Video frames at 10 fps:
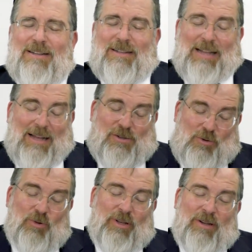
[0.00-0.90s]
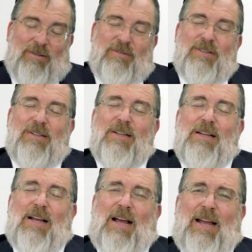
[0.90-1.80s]
last school year,
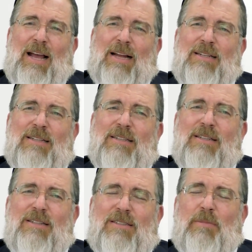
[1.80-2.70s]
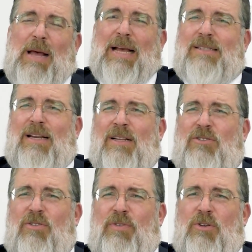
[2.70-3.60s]
I had some exit
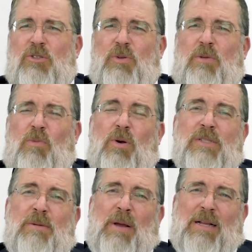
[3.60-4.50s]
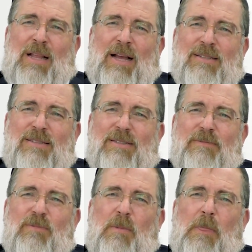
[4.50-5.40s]
interviews with the boys in my class.
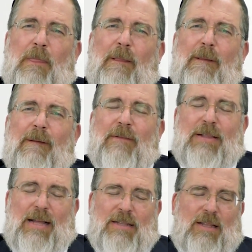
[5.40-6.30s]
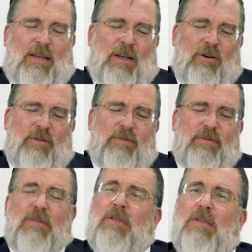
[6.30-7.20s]
The end of the year,
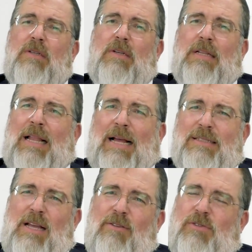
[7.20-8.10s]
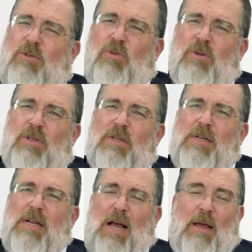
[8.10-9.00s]
the last day of school,
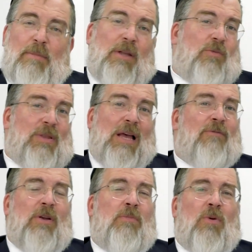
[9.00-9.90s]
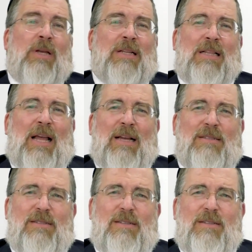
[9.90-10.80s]
I meet with every boy in the
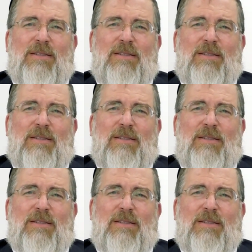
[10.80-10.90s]
class.